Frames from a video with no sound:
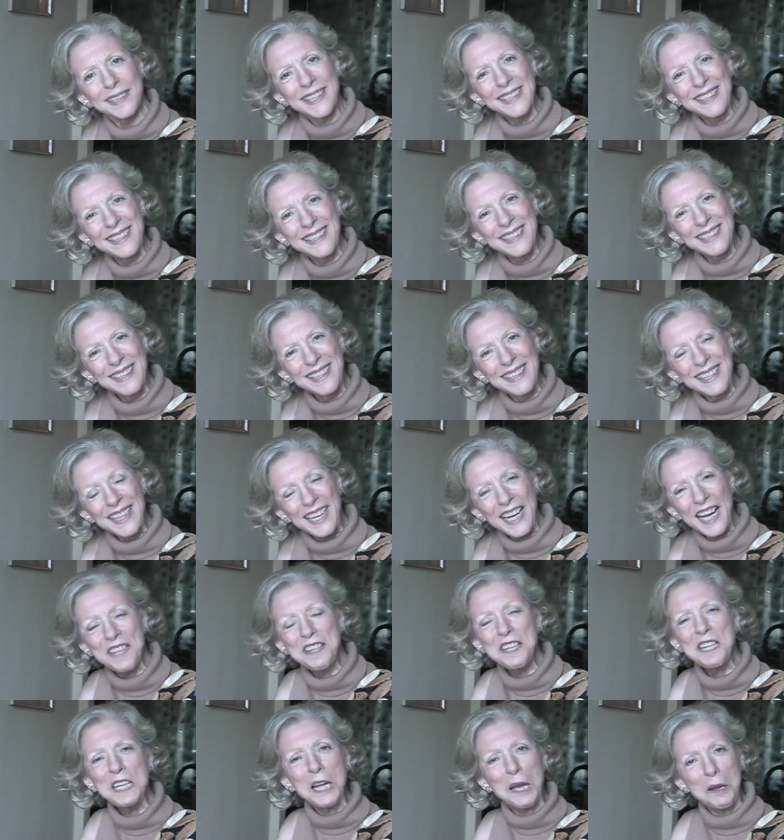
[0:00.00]
Mm-hmm.
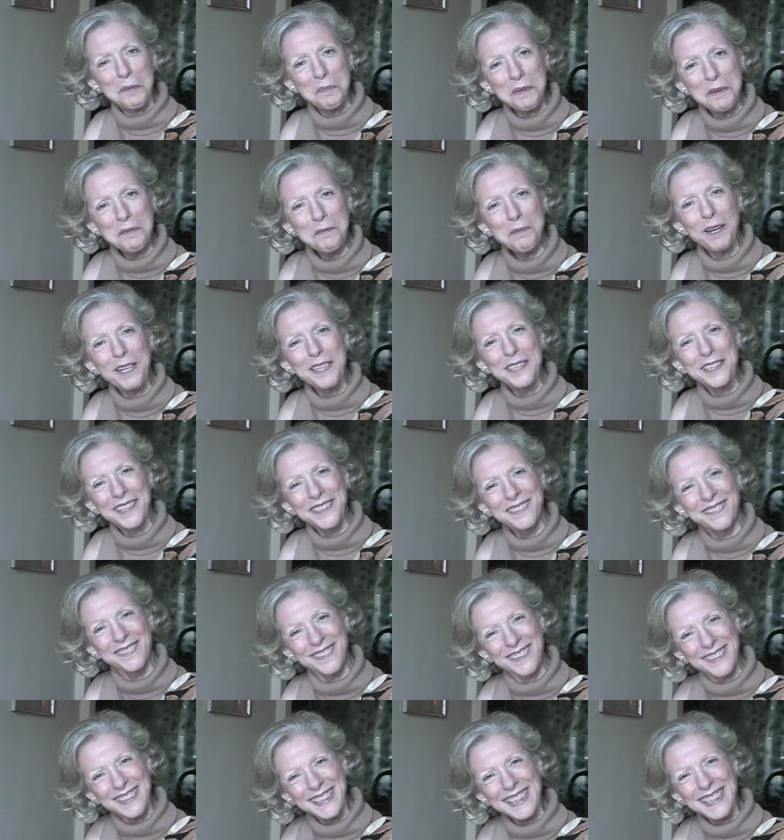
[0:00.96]
I think I've been waiting
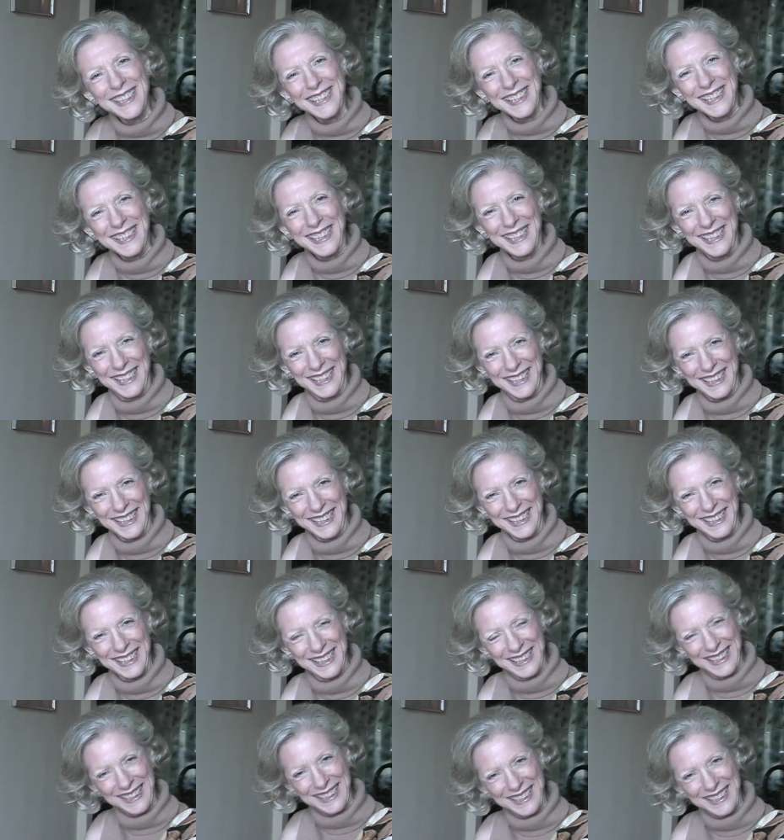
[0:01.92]
for the 60s. Yeah.